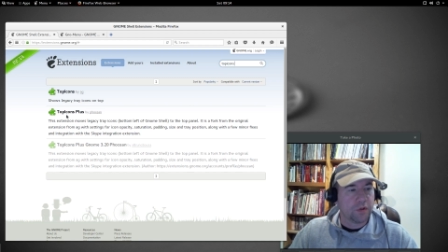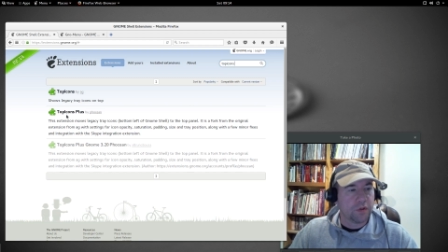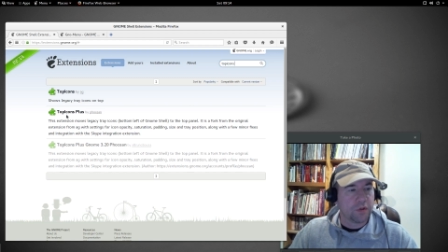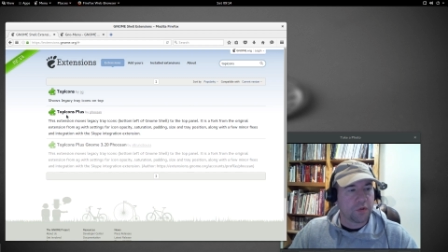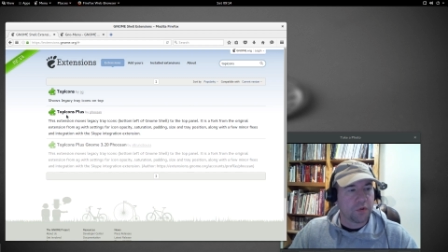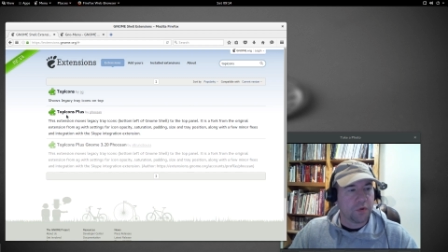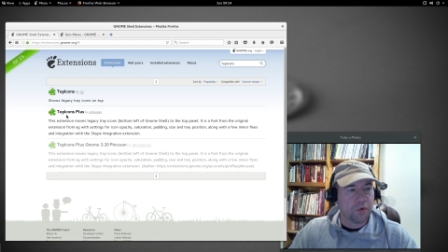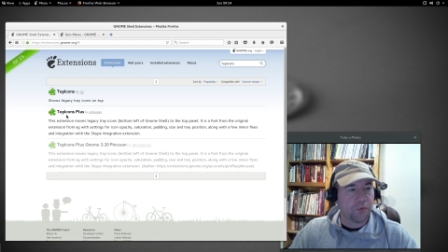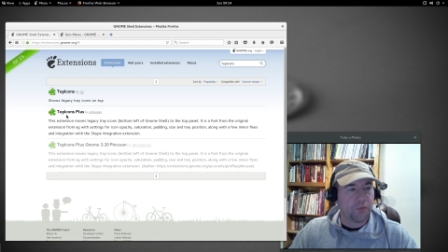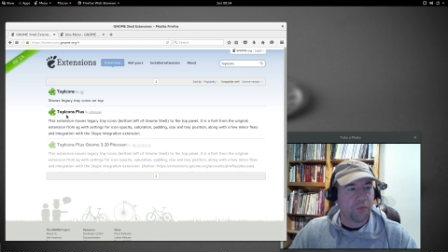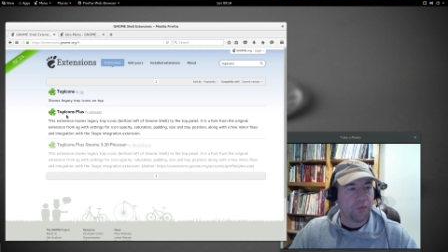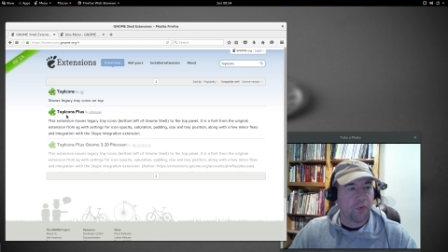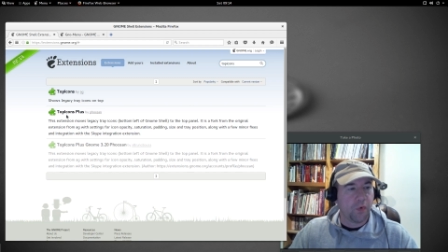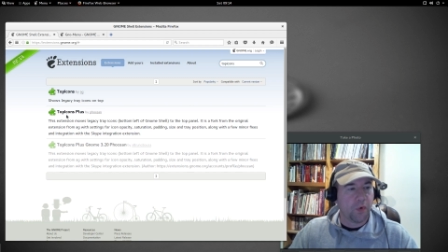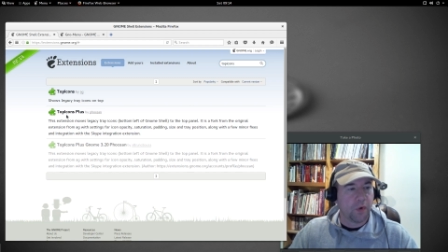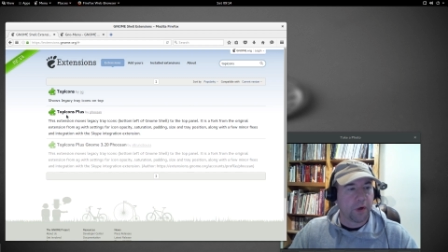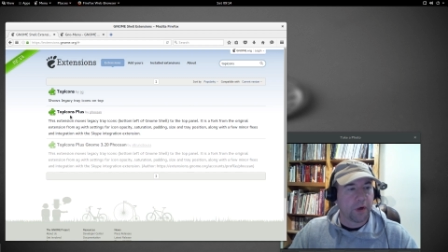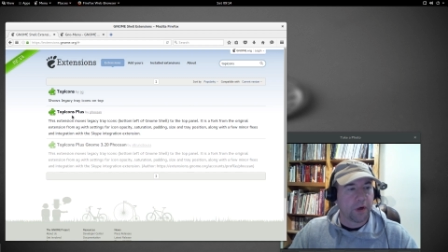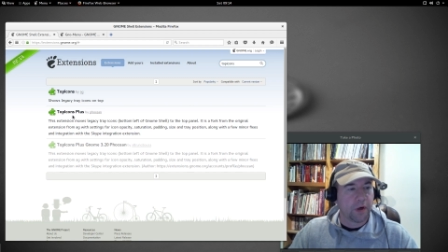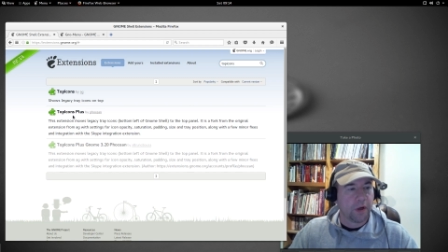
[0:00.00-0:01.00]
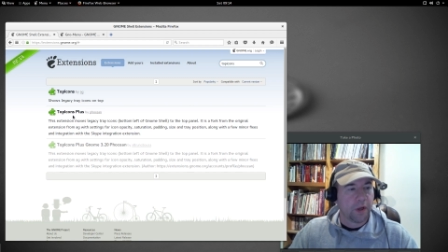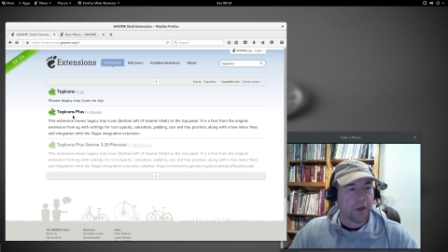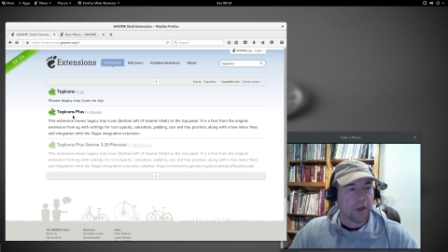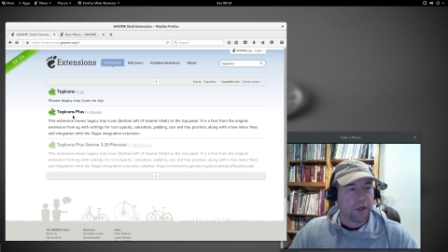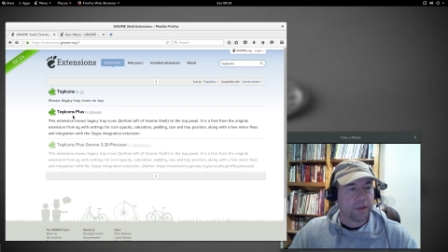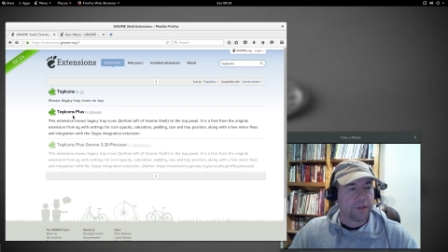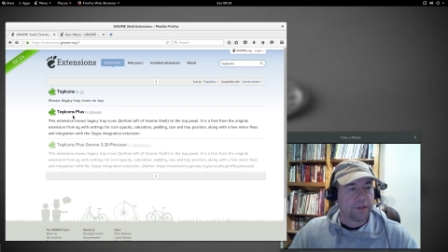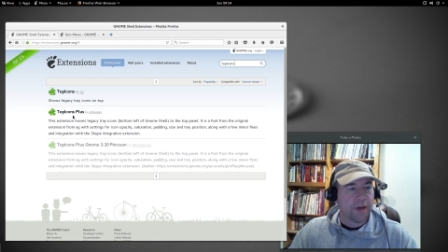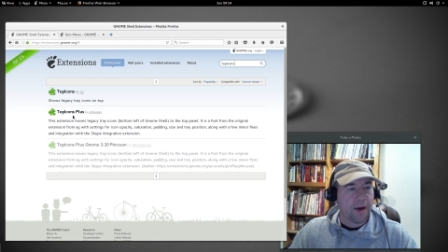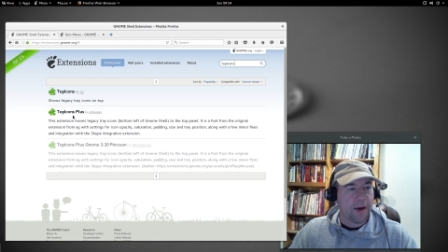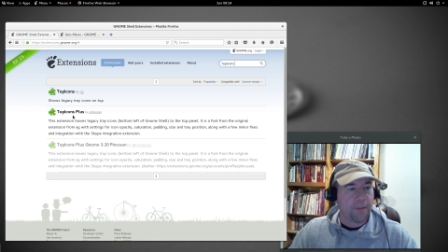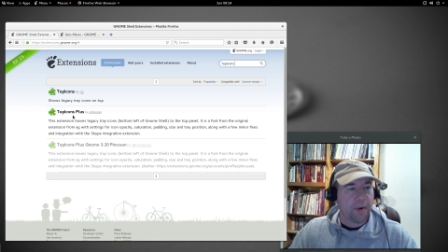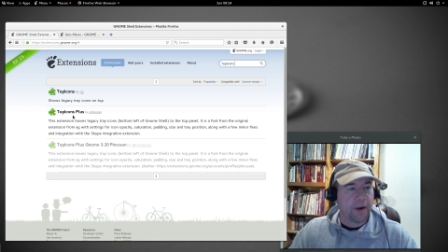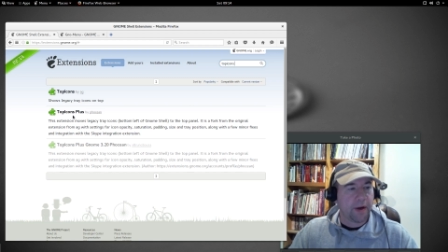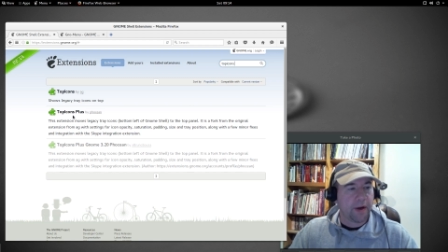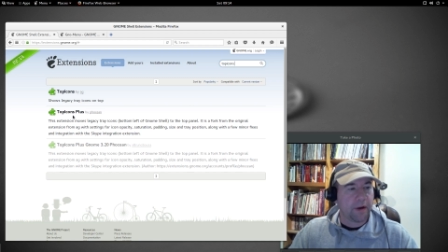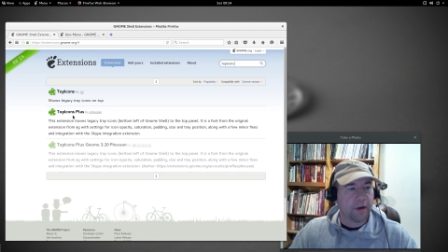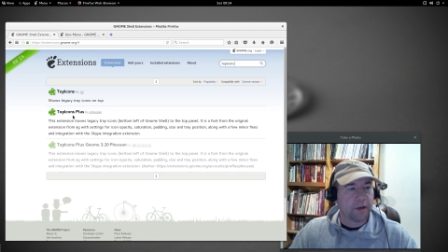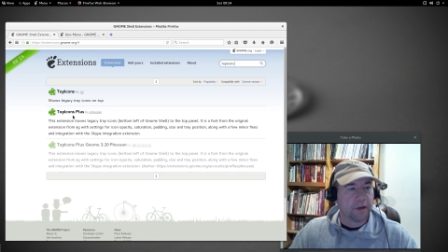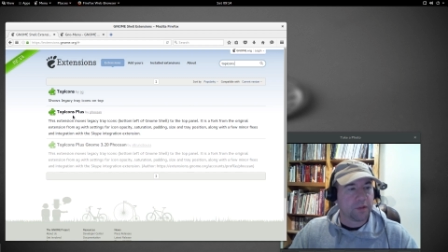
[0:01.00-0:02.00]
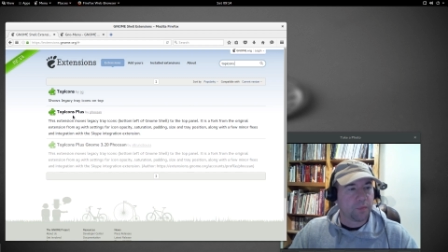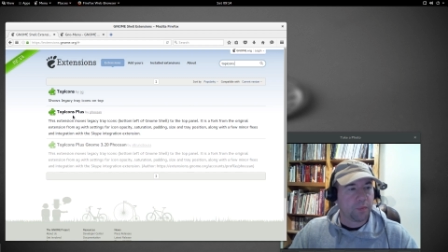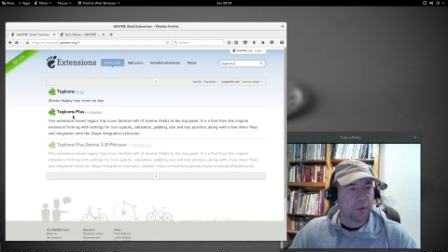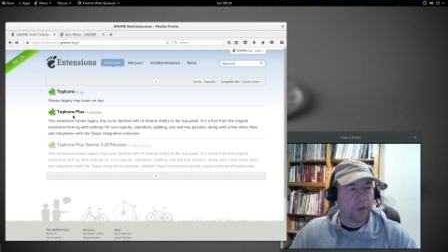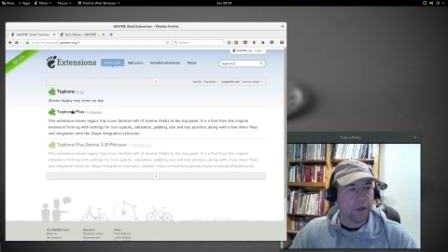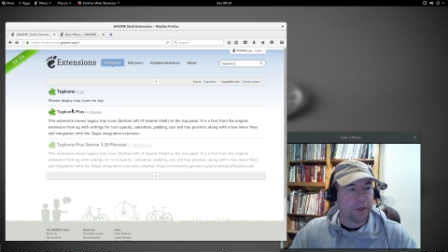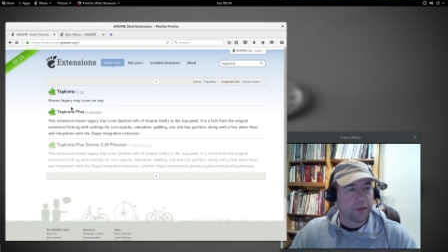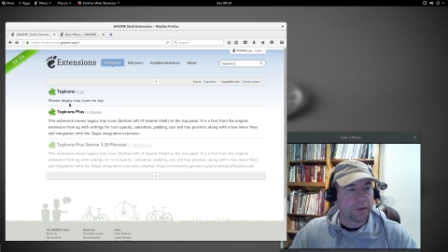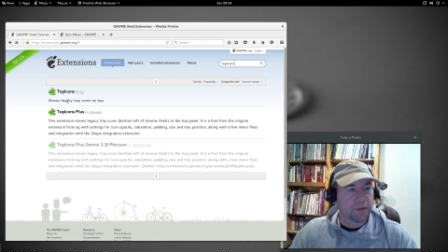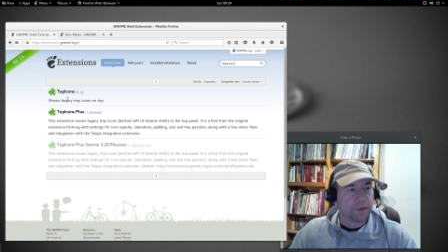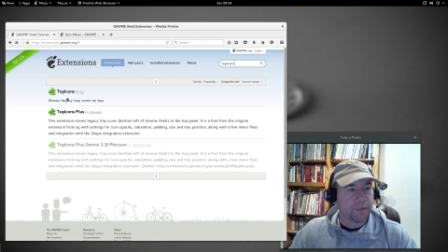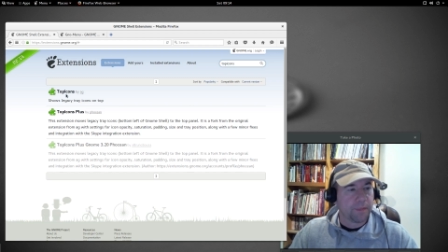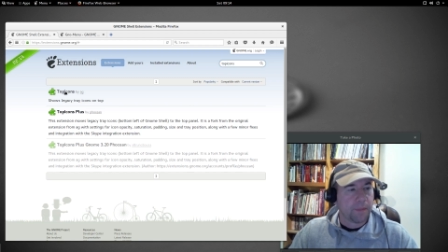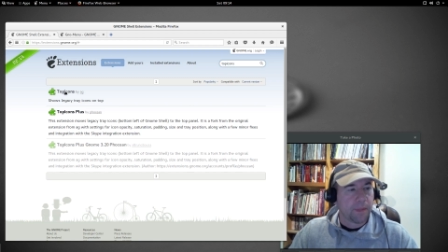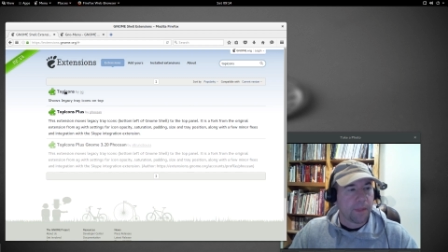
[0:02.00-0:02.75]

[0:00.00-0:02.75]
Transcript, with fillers: this new fork, Top Icons Plus.